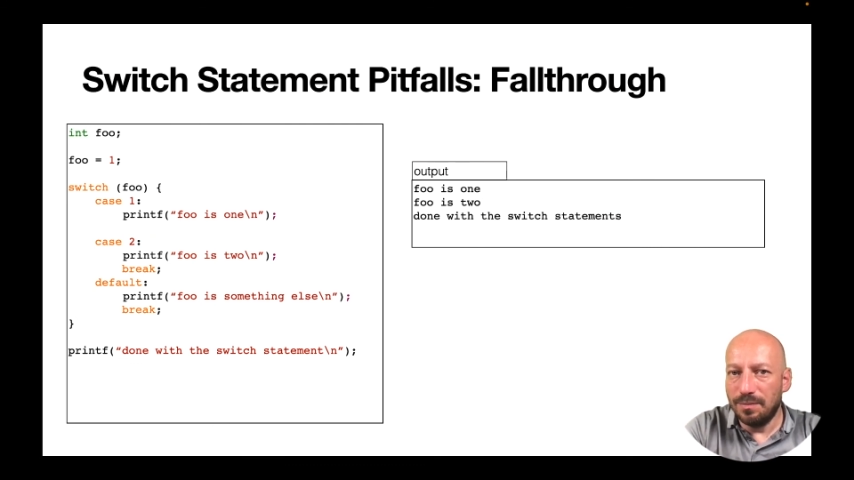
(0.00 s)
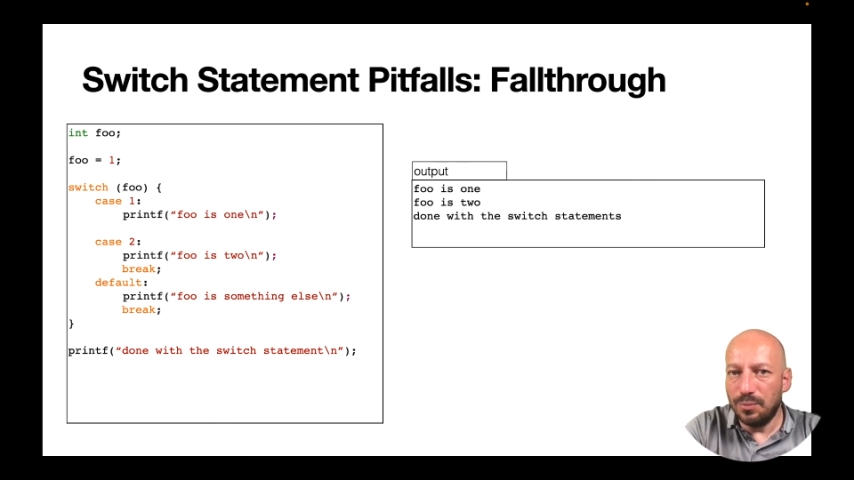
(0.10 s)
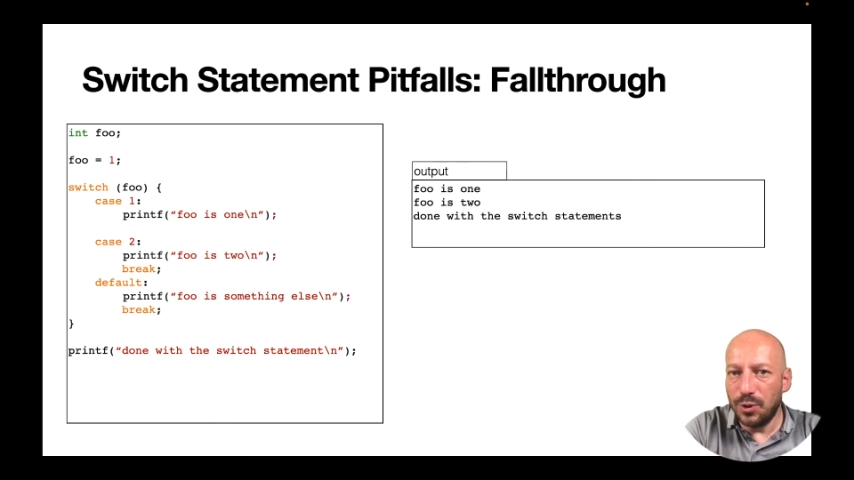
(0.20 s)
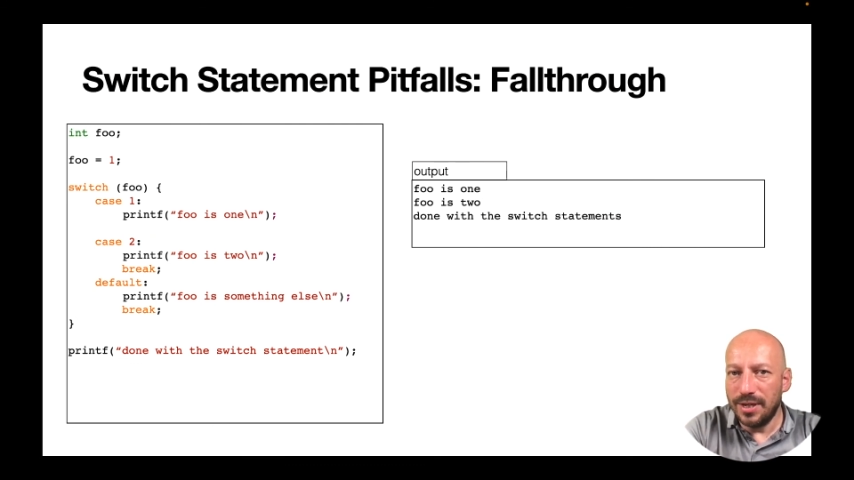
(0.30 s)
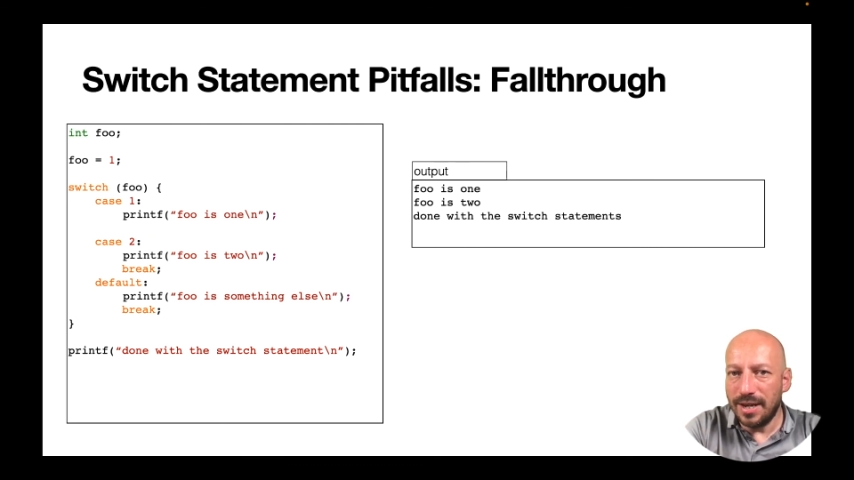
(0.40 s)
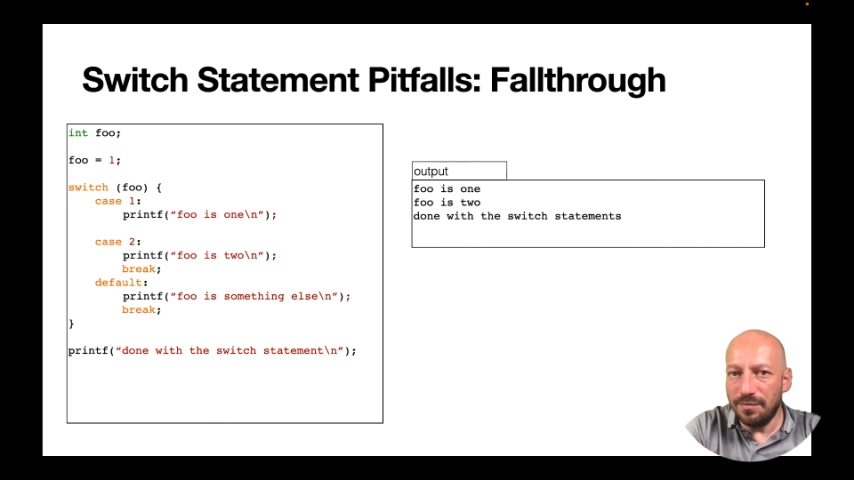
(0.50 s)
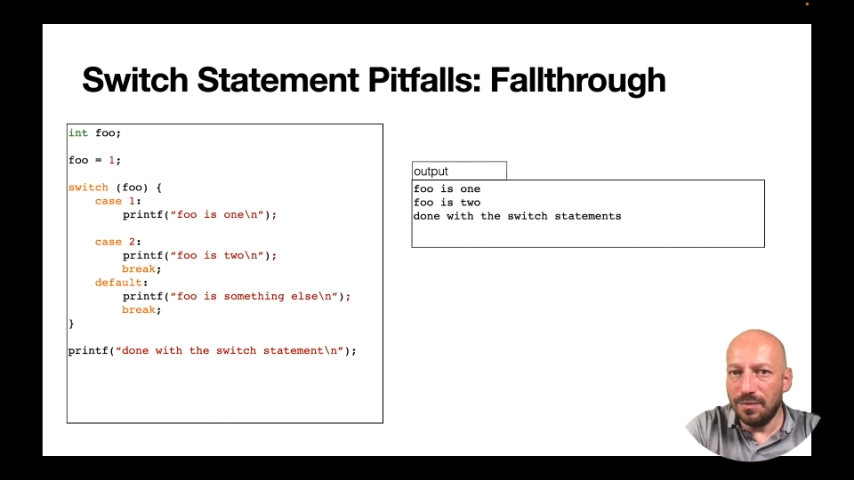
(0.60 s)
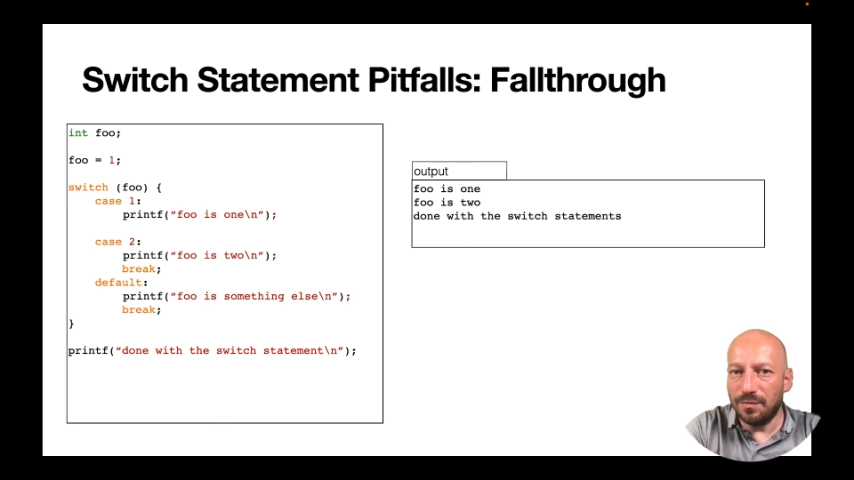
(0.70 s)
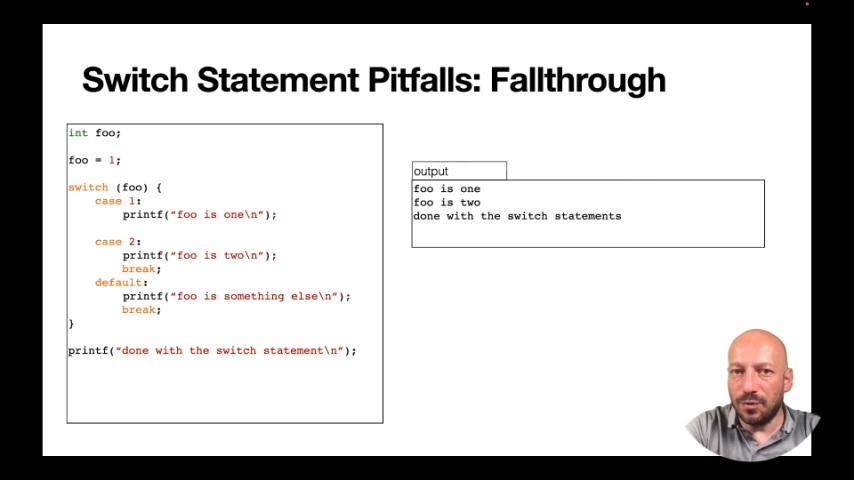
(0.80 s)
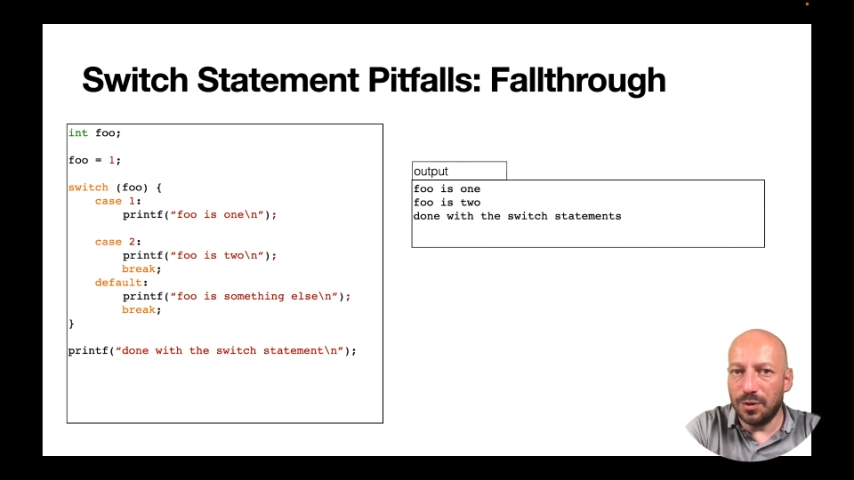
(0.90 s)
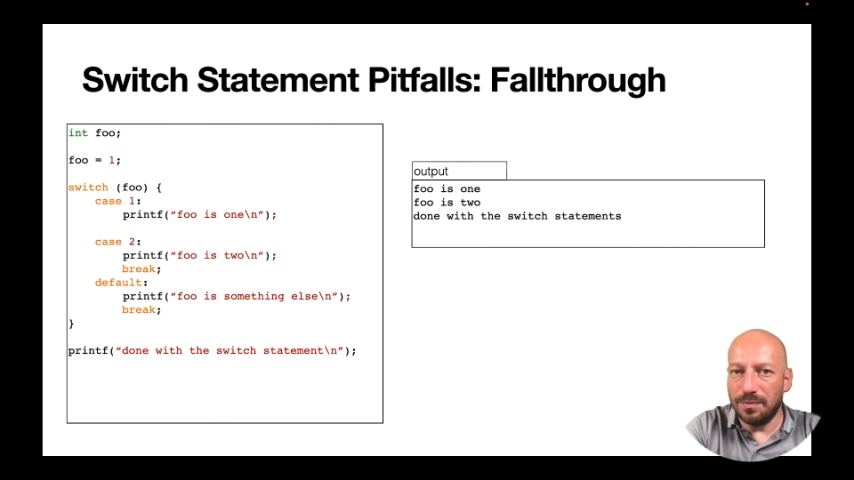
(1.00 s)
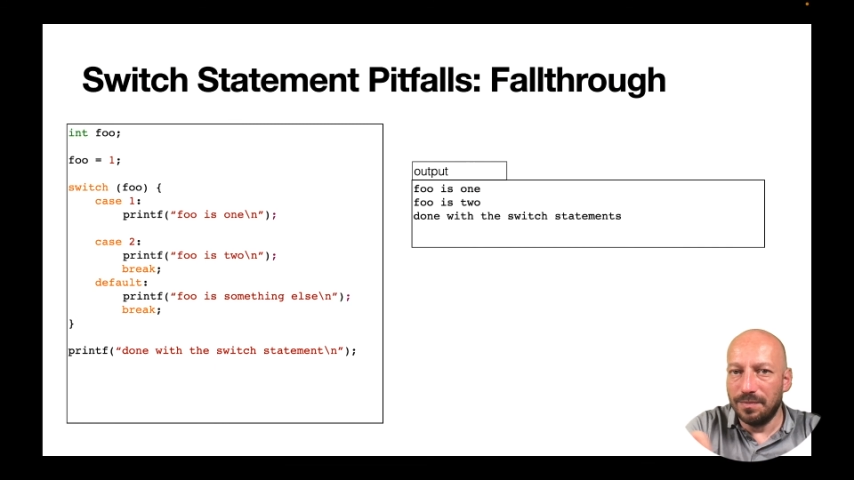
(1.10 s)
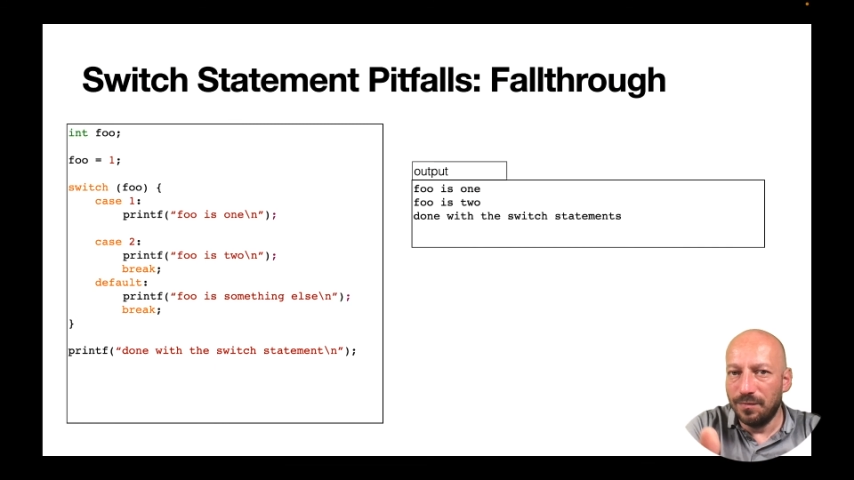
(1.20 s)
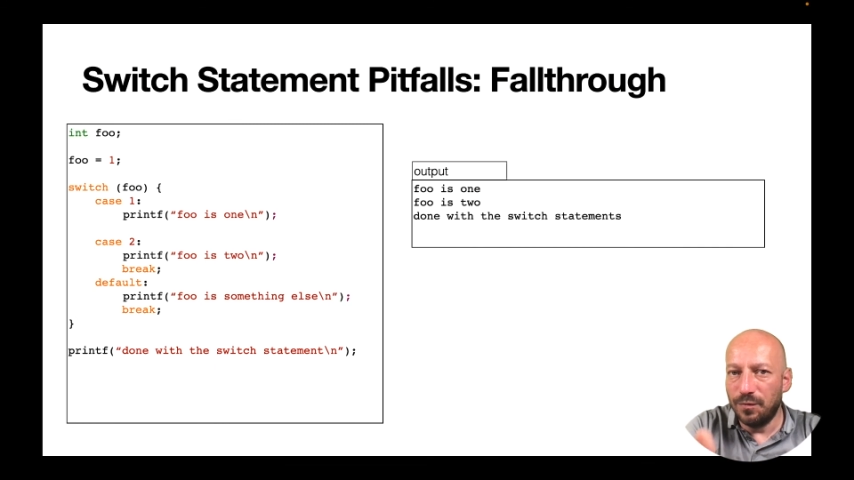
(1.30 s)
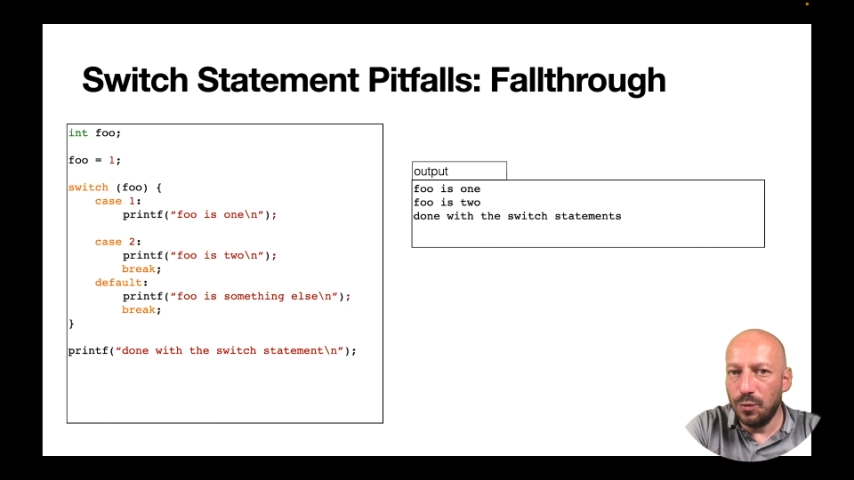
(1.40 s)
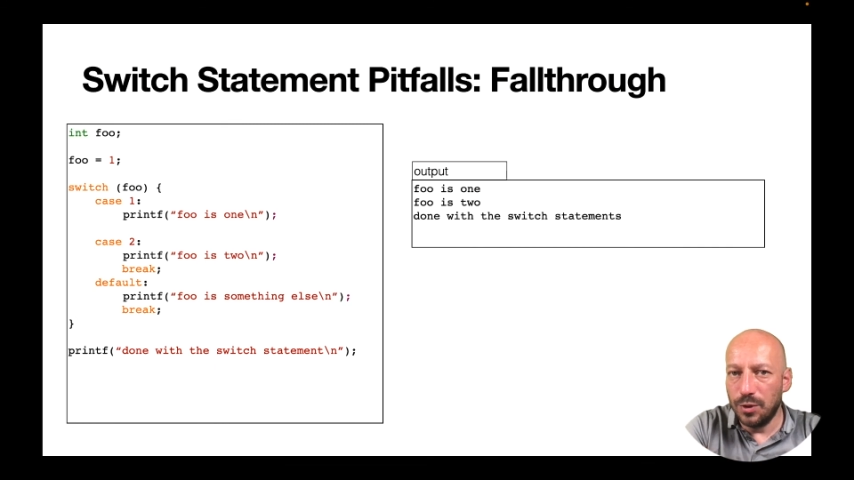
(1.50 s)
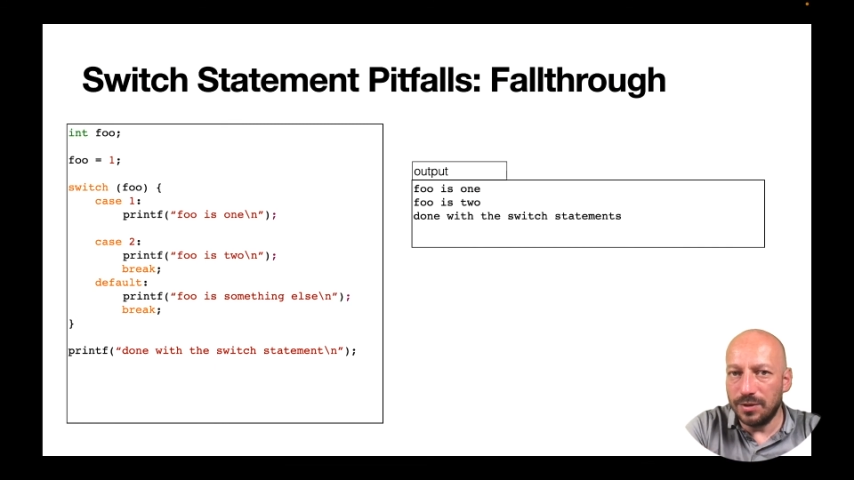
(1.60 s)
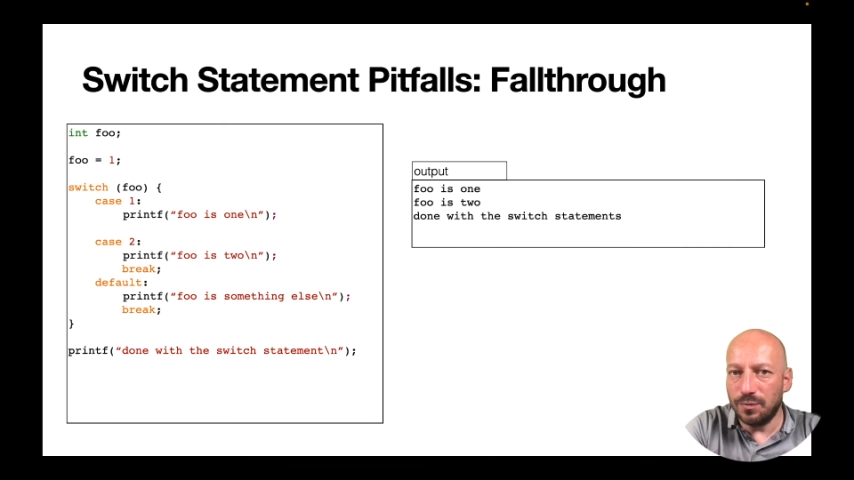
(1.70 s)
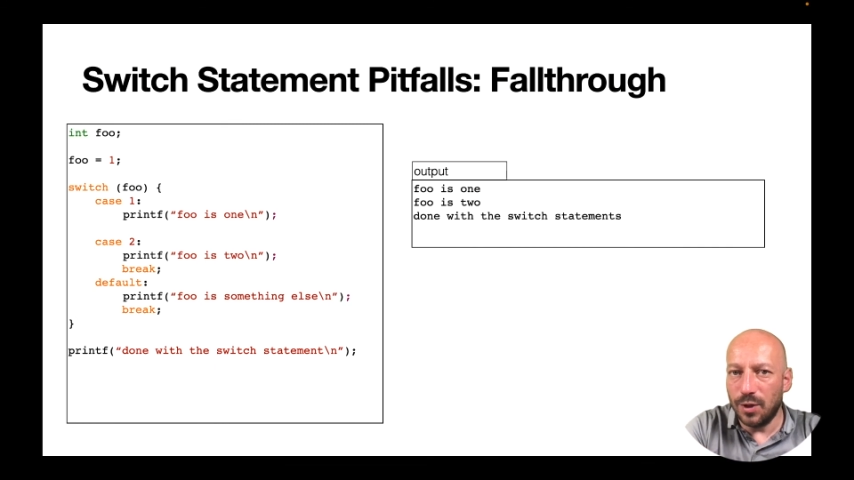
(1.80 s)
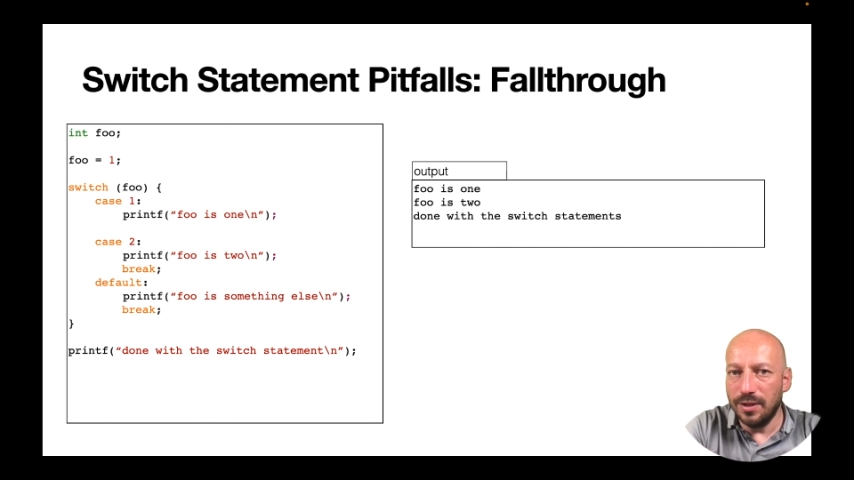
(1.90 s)
printf for foo
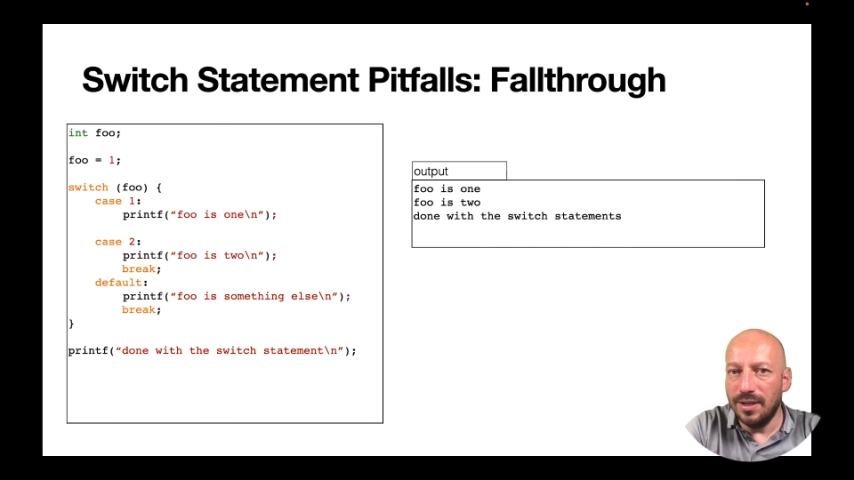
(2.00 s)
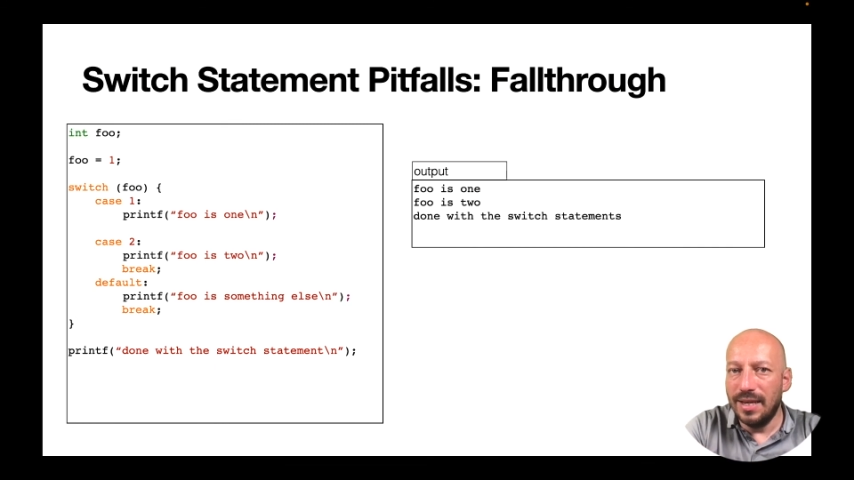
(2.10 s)
is 1